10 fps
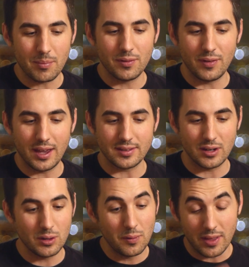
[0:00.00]
come to Vegas.
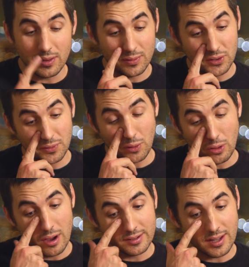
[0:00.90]
I know you've had this vision for a
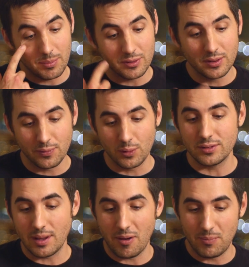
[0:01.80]
long time. This is the
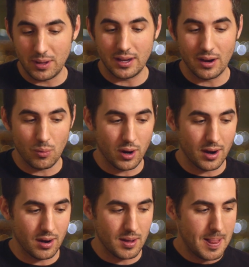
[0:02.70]
first time I've been here
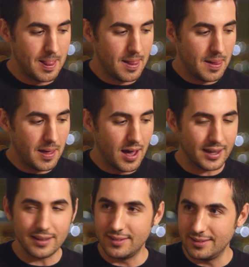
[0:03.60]
where
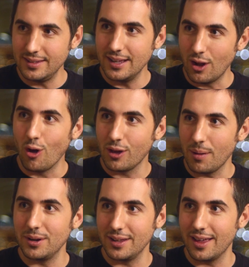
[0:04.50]
I can see it all
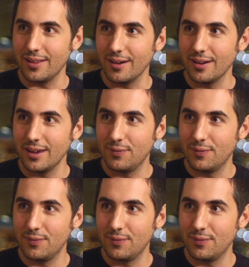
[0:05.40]
coming together.